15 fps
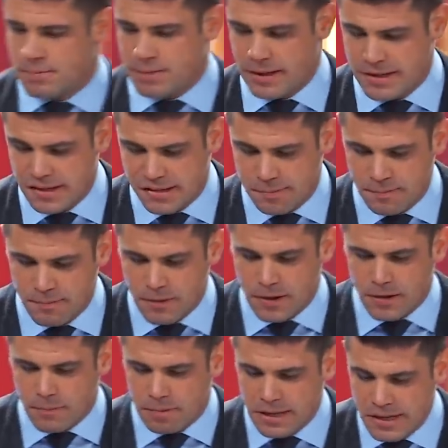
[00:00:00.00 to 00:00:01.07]
Please,
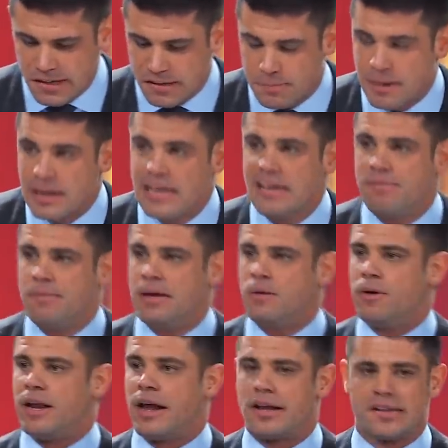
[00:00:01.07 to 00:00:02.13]
please believe me
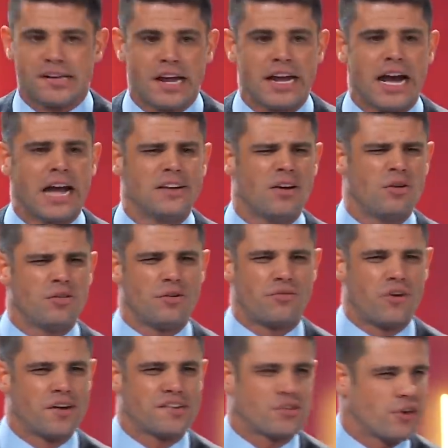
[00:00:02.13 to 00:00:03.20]
when I say I know the
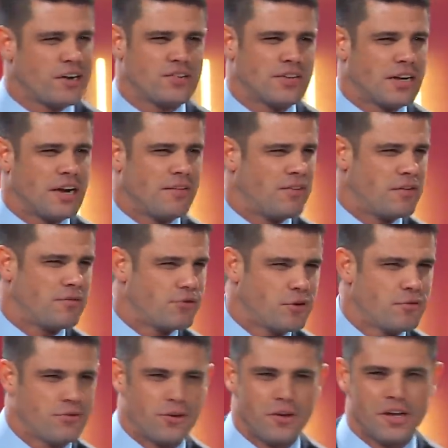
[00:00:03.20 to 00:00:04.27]
frustration of
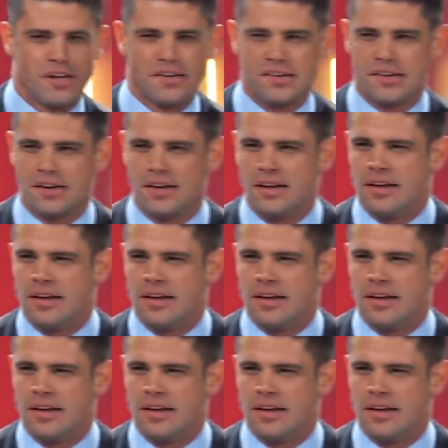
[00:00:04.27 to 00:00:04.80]
unfruitfulness.